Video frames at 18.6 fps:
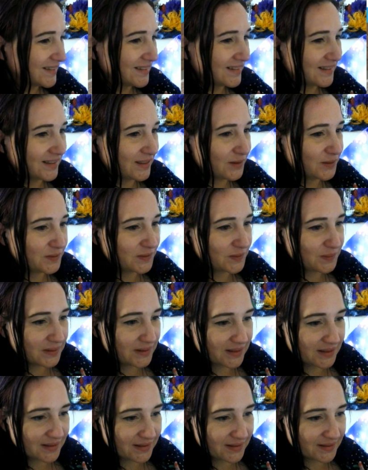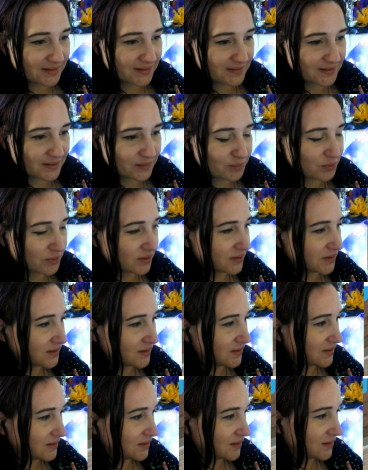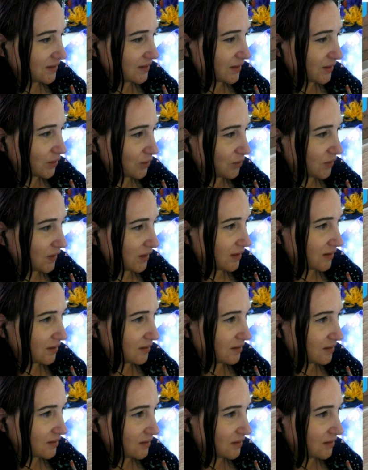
It used to be like a little separate thing over here.